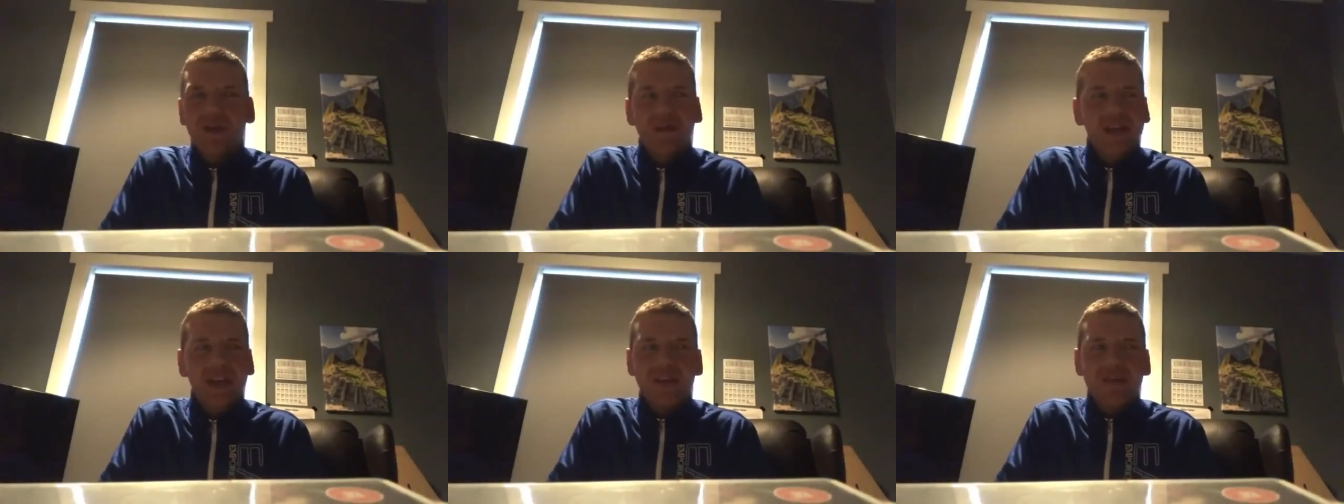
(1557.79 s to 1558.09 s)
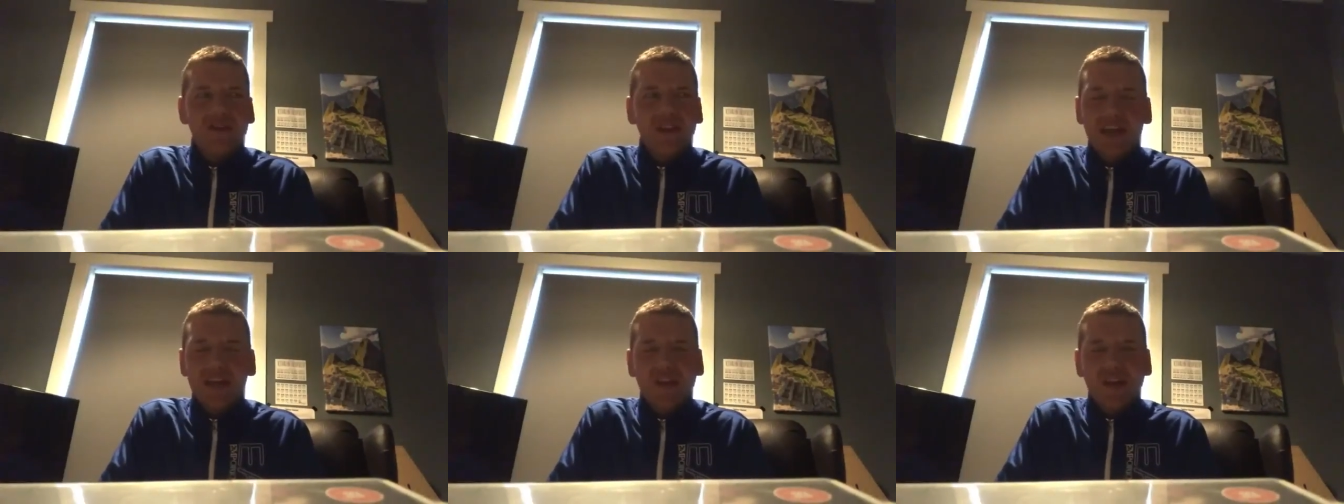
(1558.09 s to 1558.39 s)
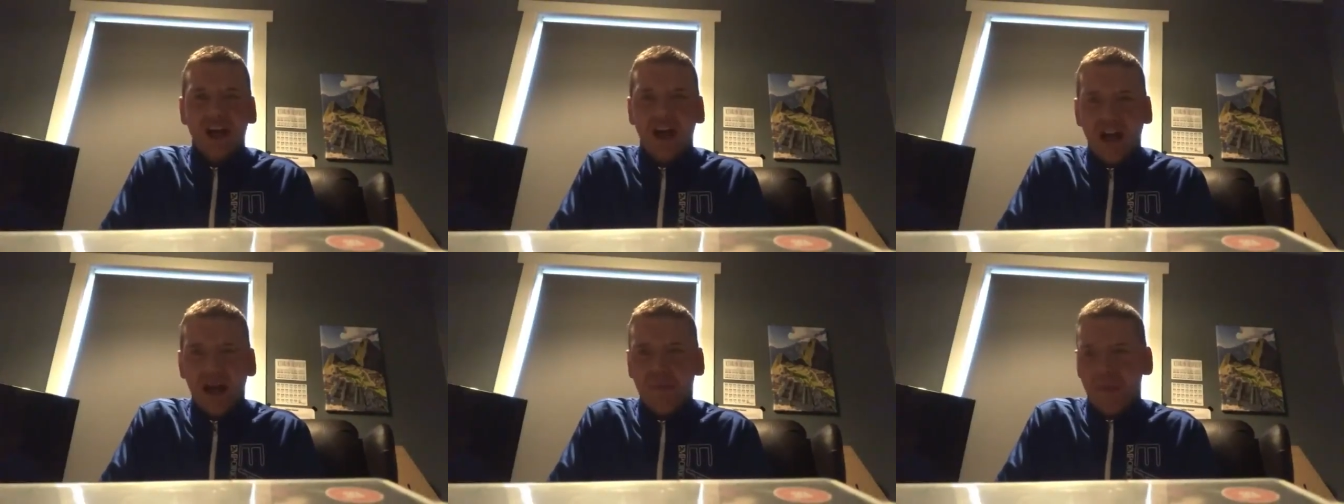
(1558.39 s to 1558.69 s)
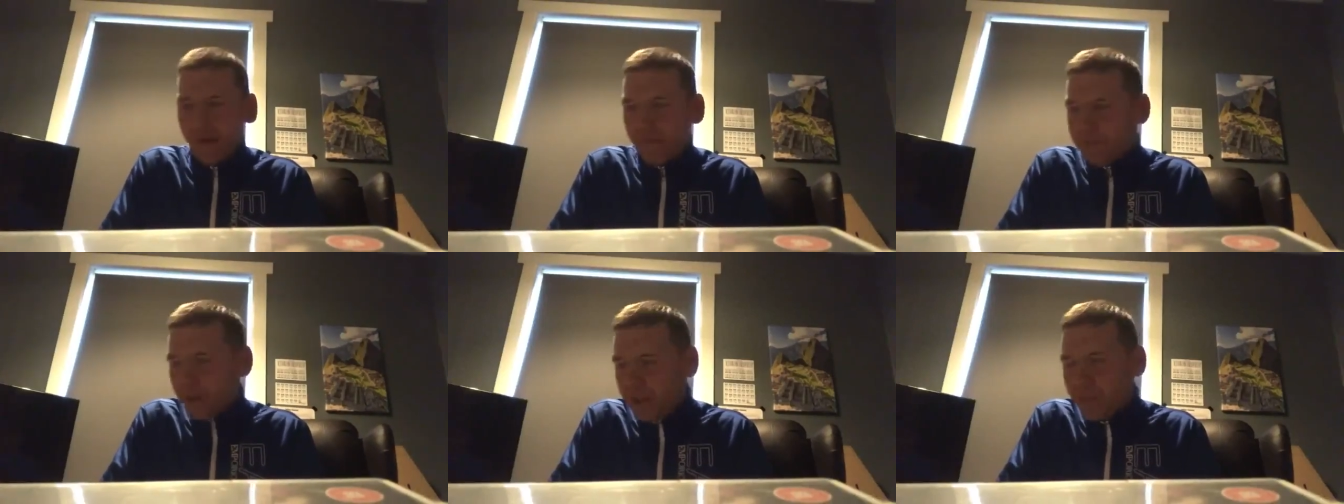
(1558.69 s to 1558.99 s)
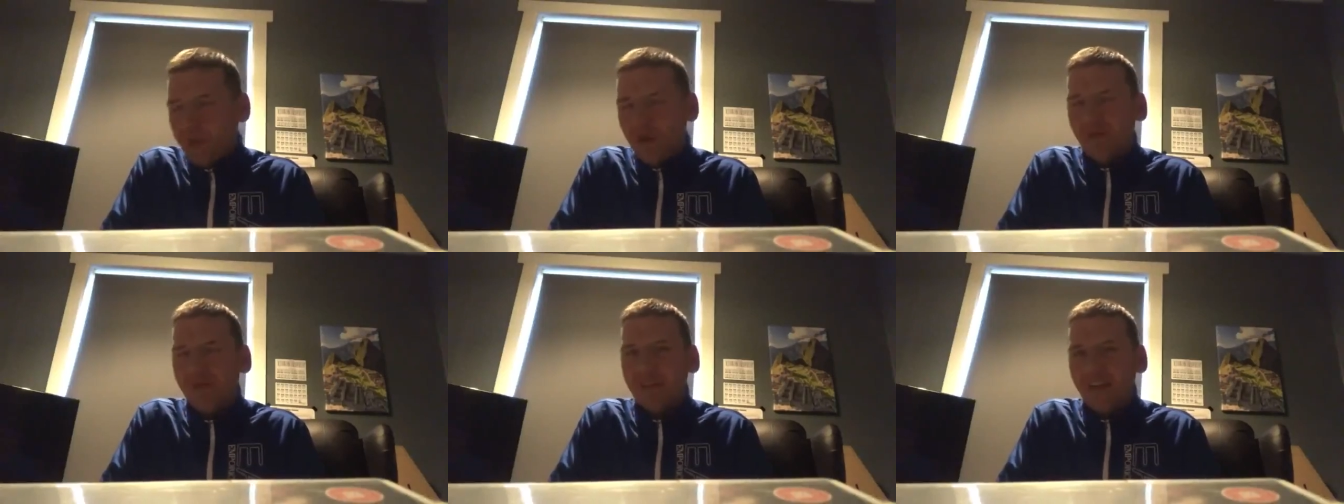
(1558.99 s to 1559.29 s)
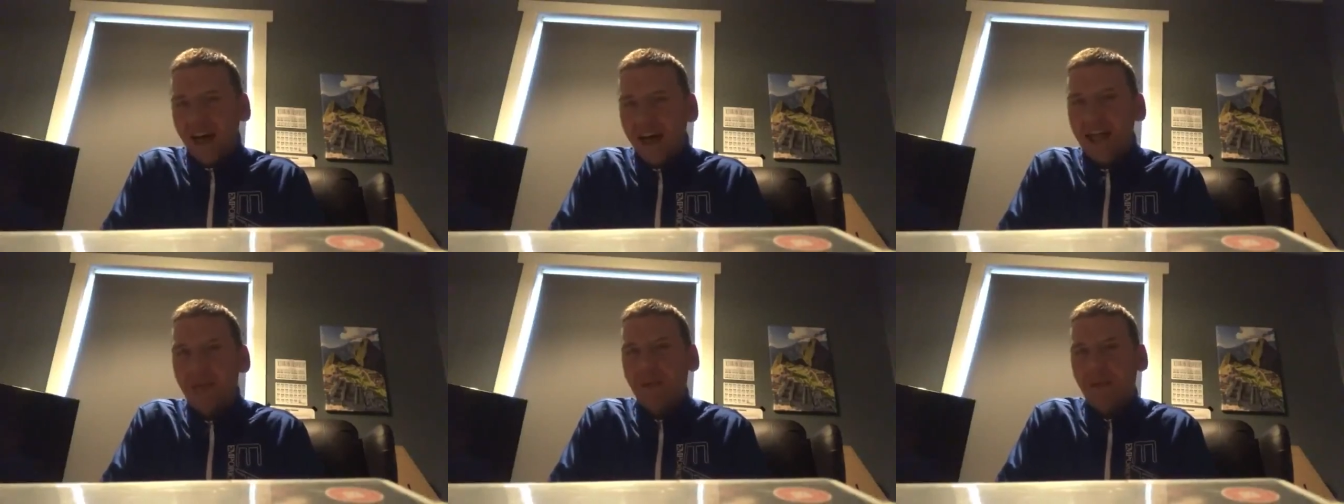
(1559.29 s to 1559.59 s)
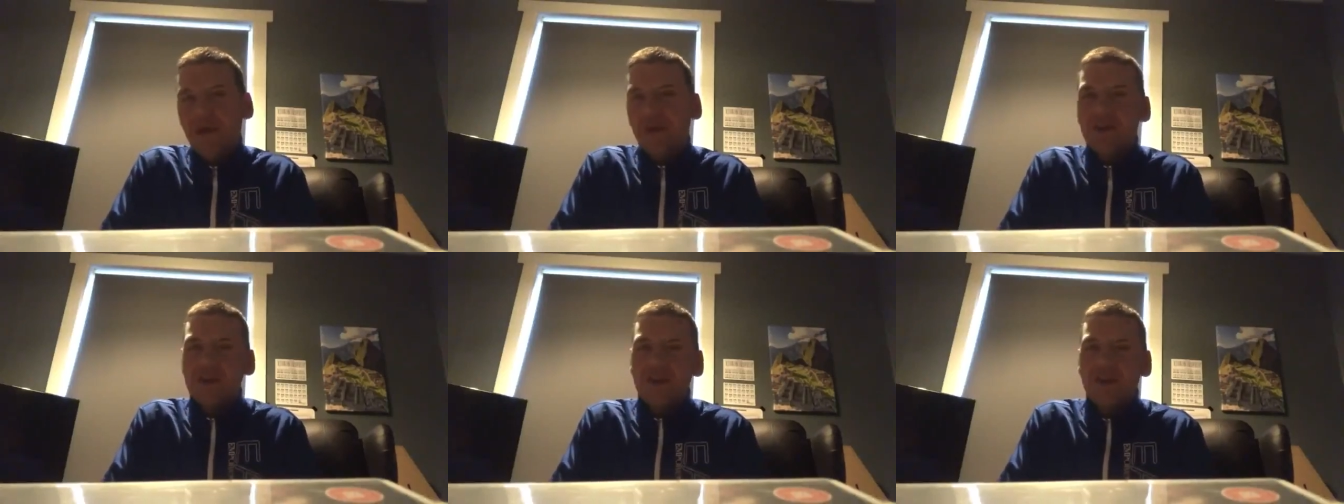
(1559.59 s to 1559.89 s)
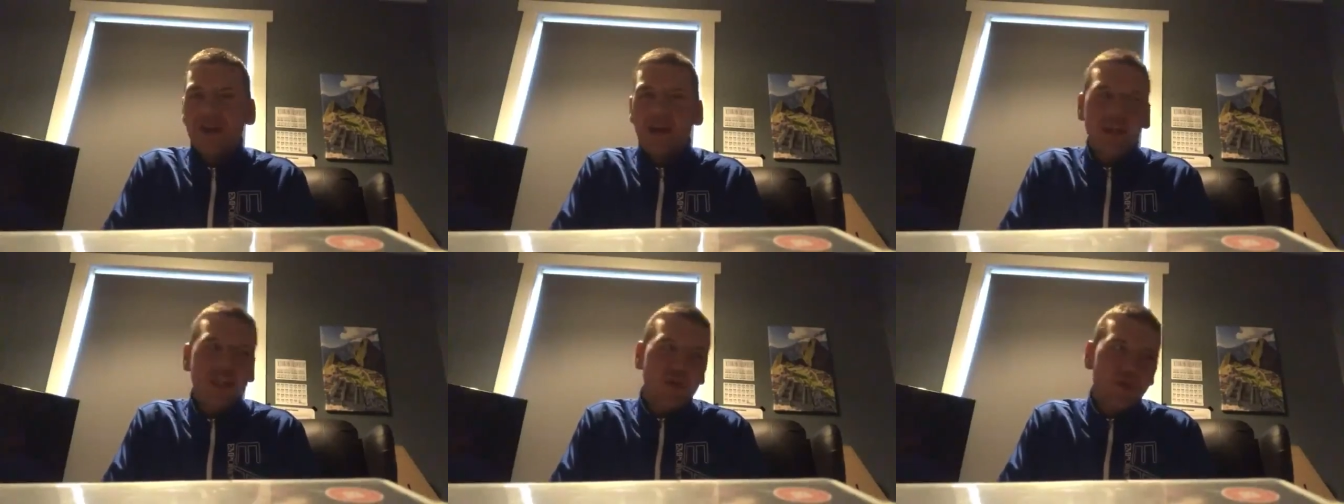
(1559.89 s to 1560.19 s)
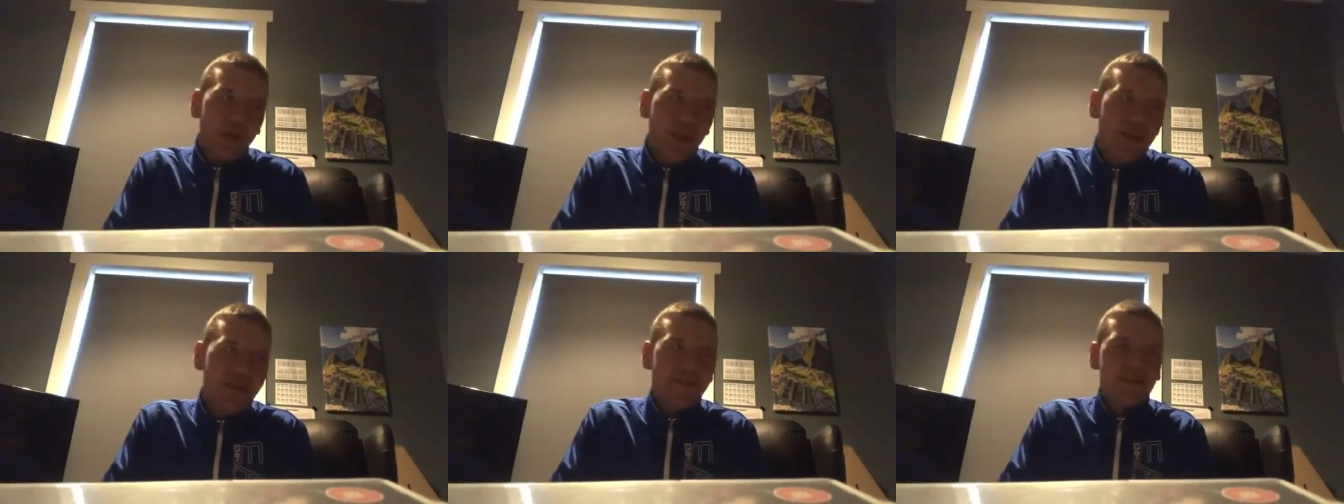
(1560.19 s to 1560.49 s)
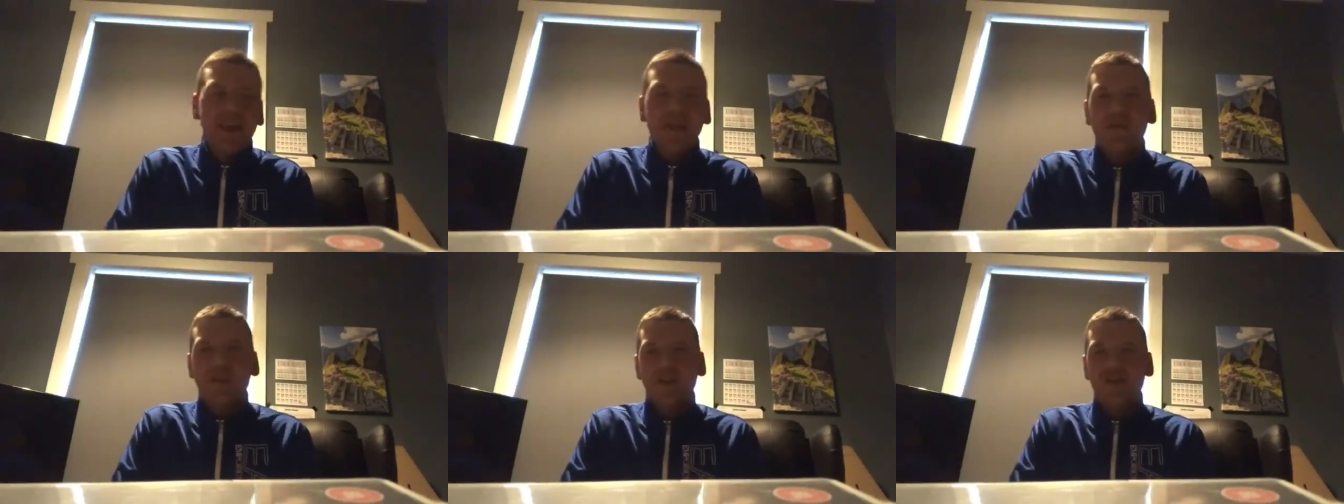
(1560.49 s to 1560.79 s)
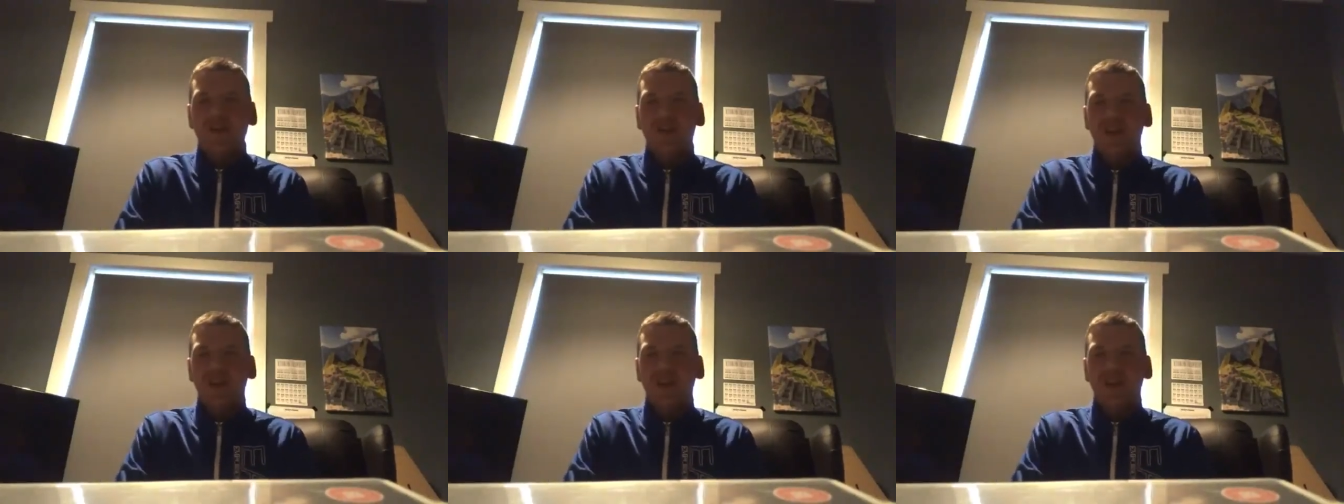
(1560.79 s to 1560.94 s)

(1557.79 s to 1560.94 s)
It's, it's, uh, and people have died because of that and spent time in